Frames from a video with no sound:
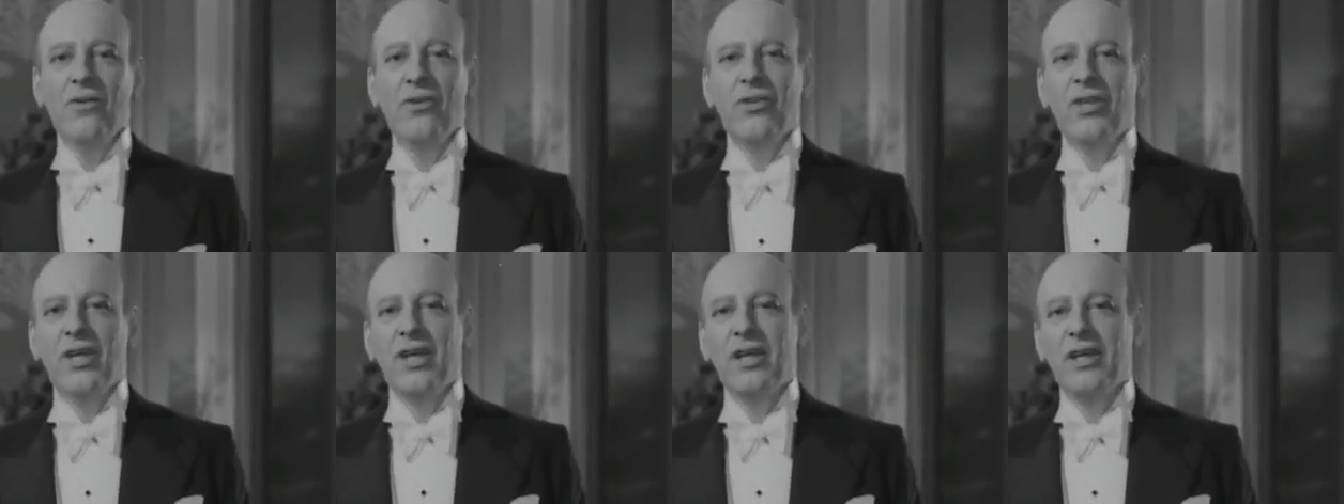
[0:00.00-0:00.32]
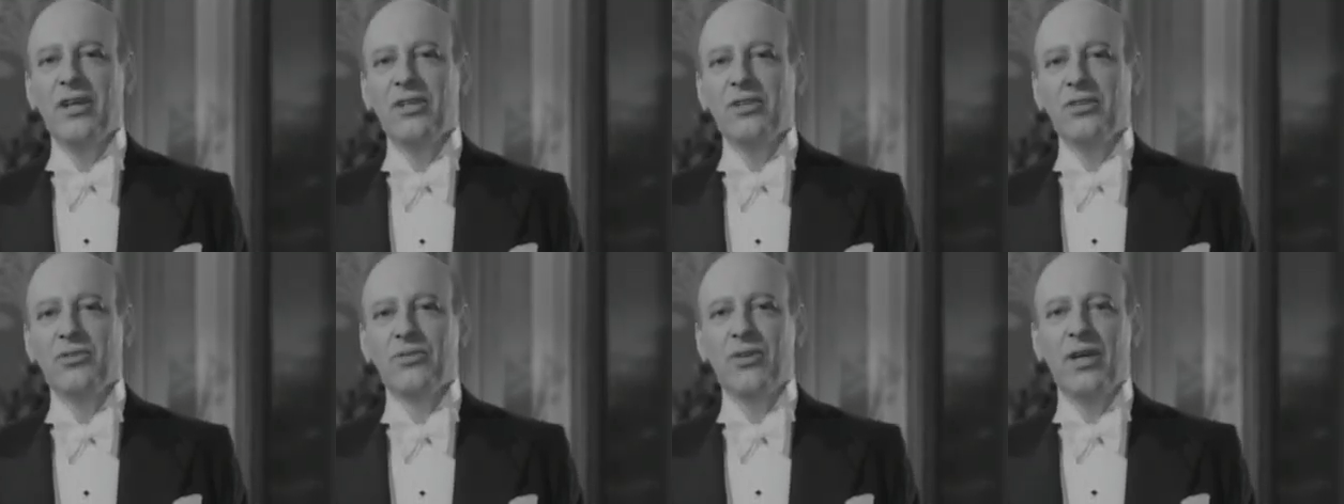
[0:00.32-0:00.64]

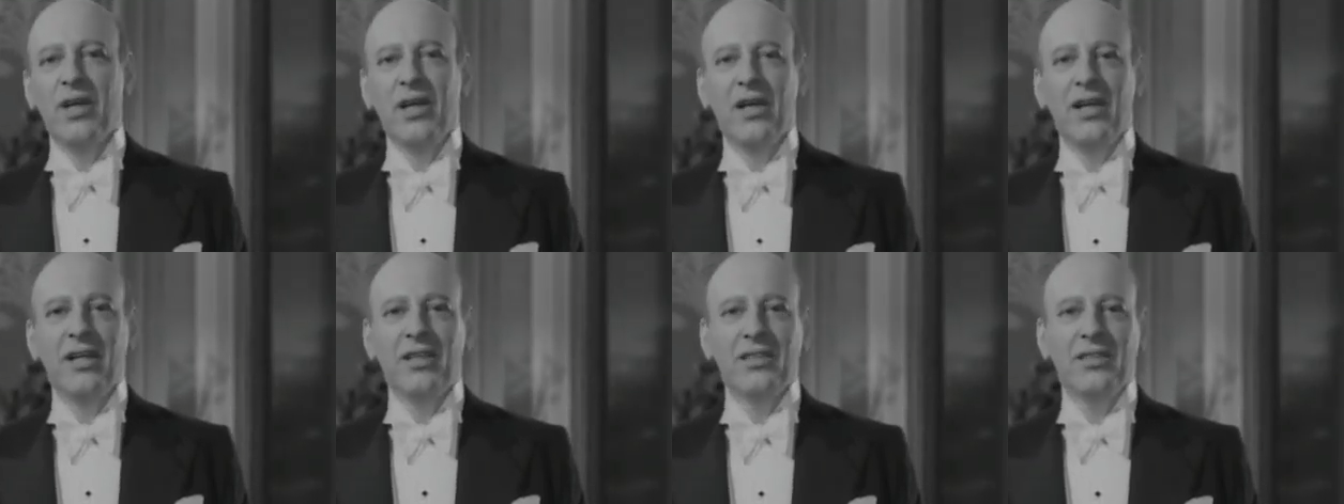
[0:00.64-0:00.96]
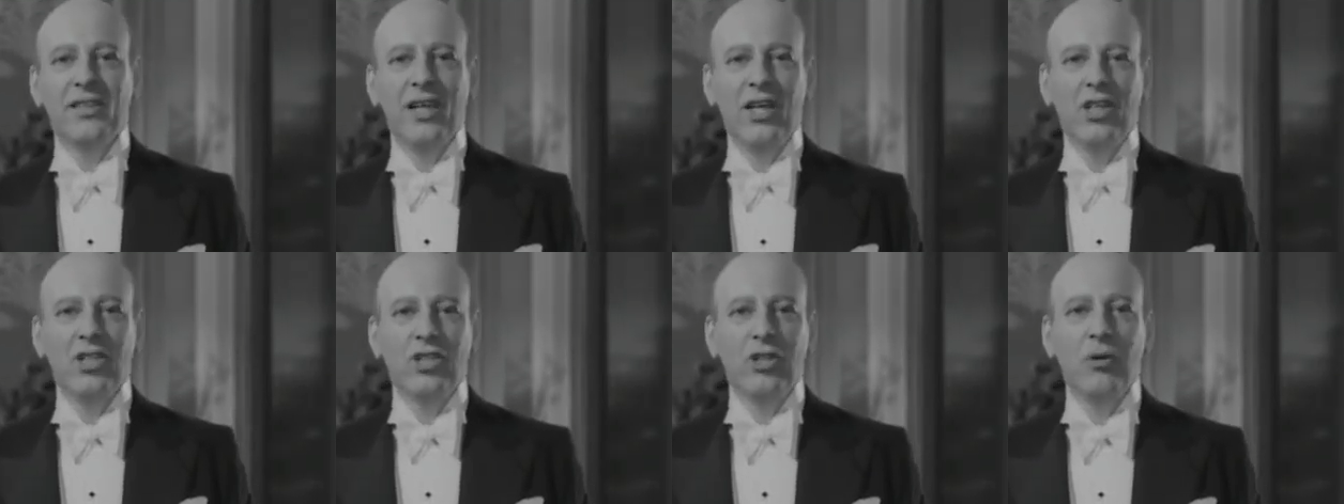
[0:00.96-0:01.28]
thing's really
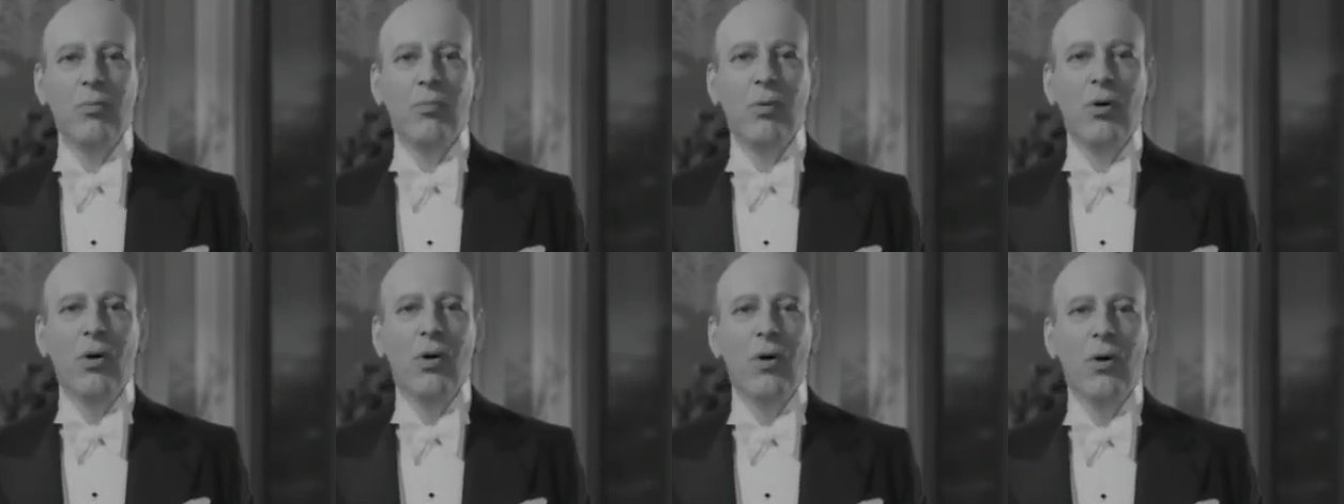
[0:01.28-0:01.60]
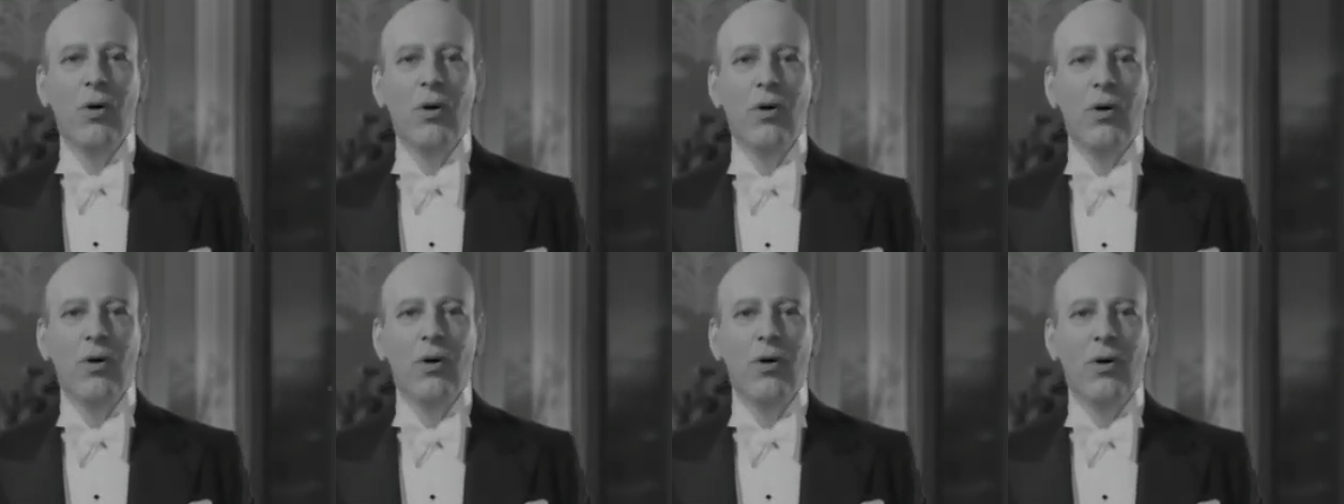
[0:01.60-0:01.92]
such a
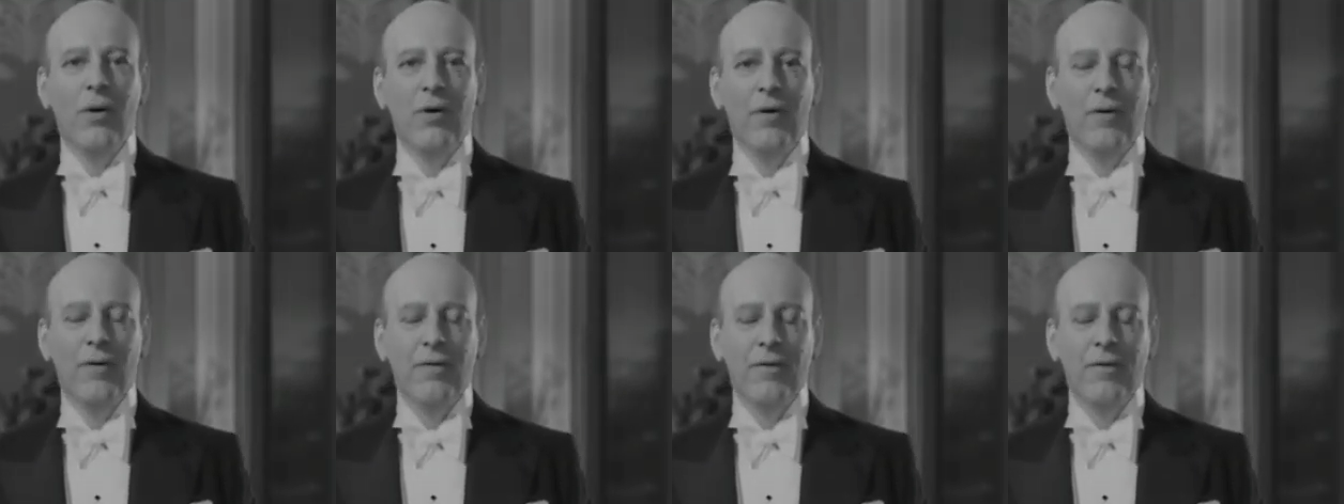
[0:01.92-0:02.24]
bore.